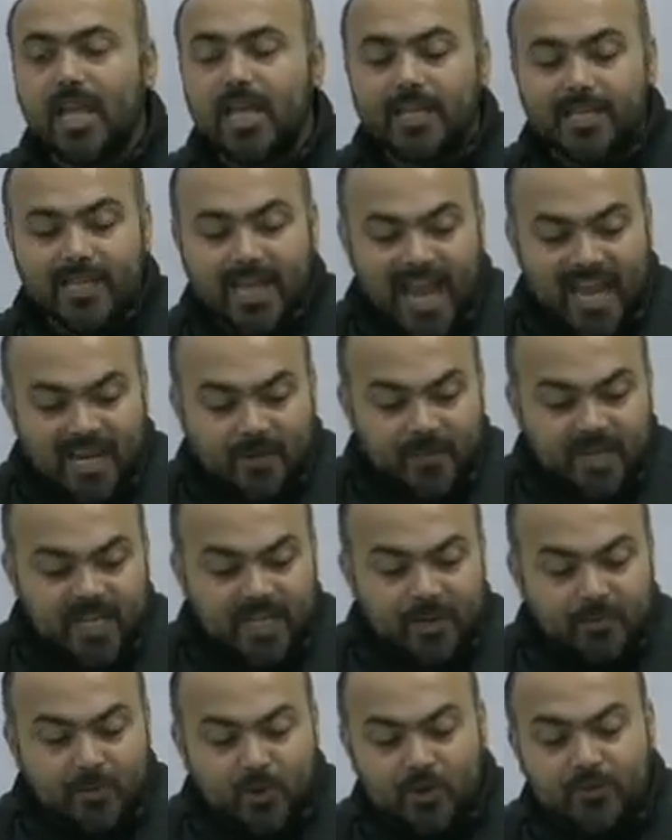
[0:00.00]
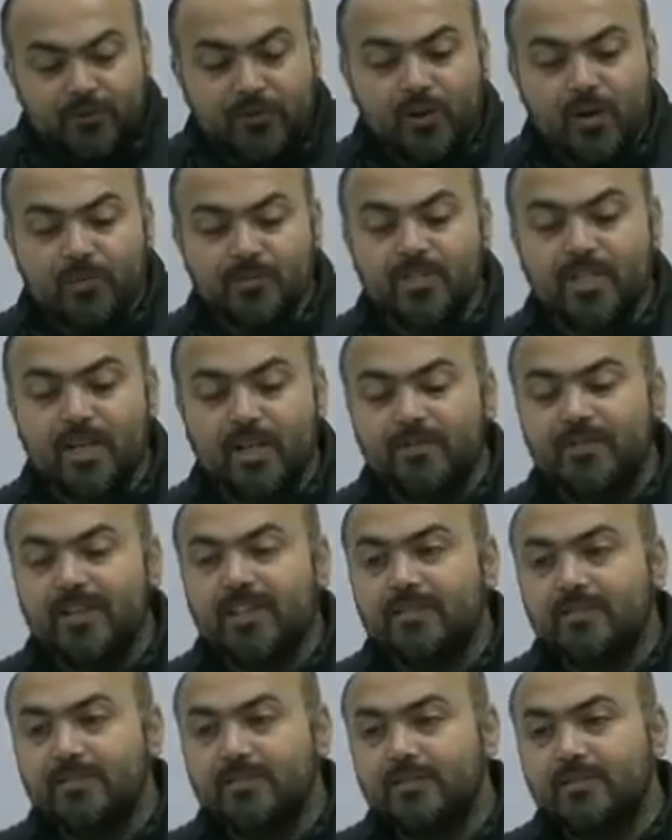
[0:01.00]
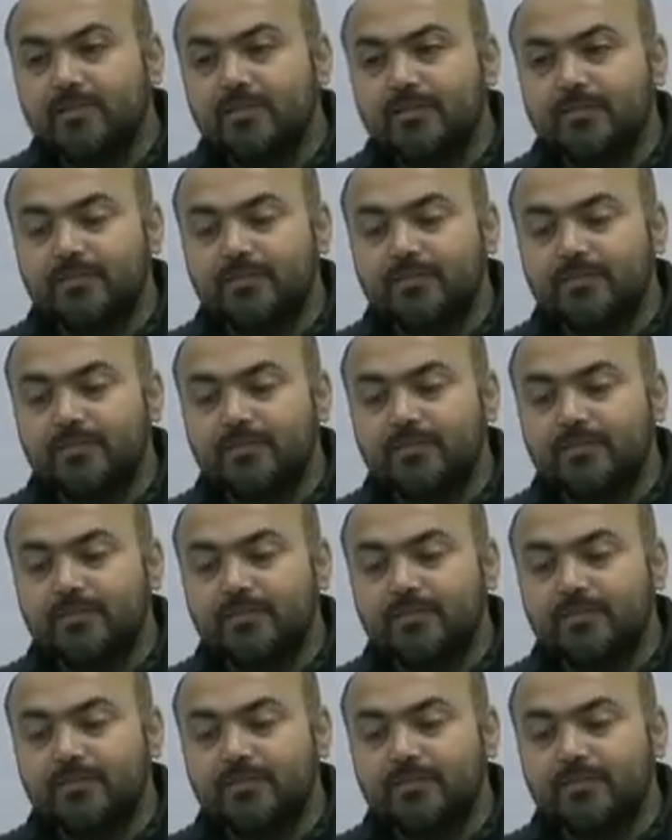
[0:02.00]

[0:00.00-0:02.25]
can be removed from service